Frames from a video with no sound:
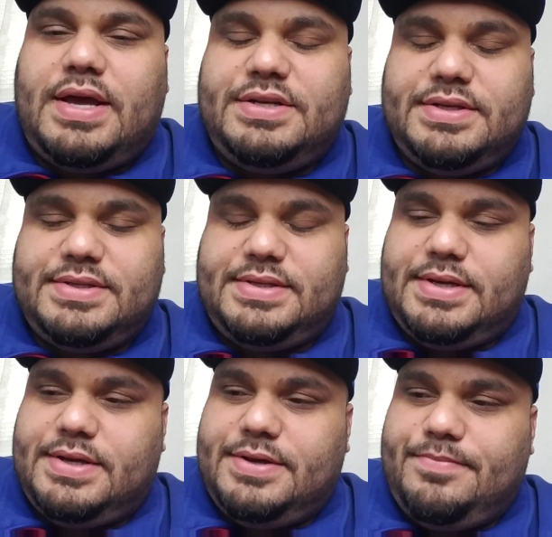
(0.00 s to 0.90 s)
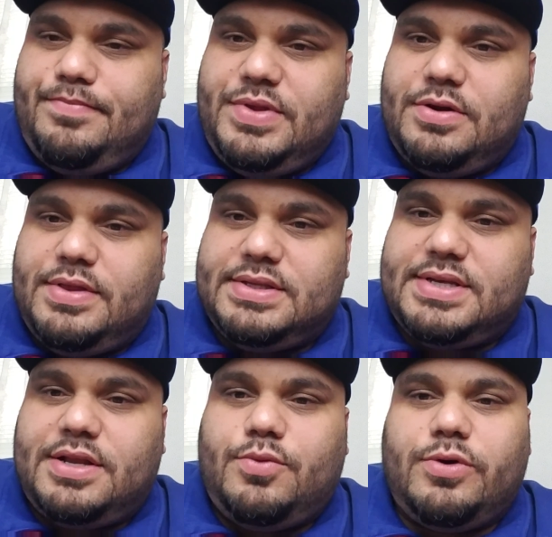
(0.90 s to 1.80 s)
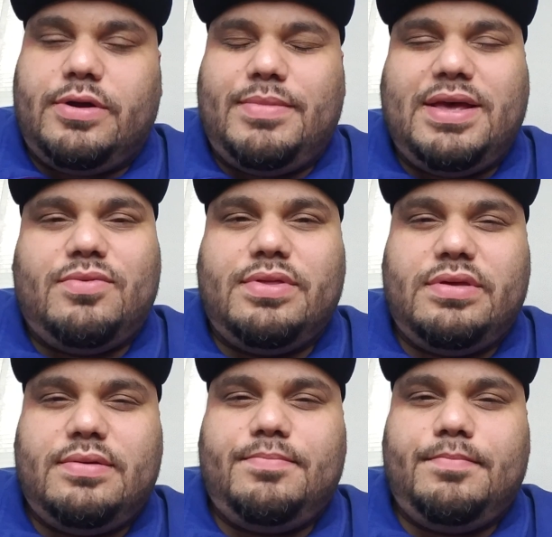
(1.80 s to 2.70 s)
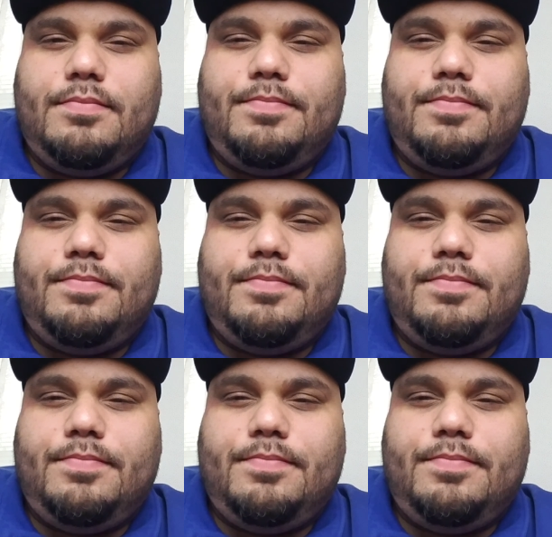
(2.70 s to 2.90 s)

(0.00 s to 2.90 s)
just that's kind of where I'm at with it.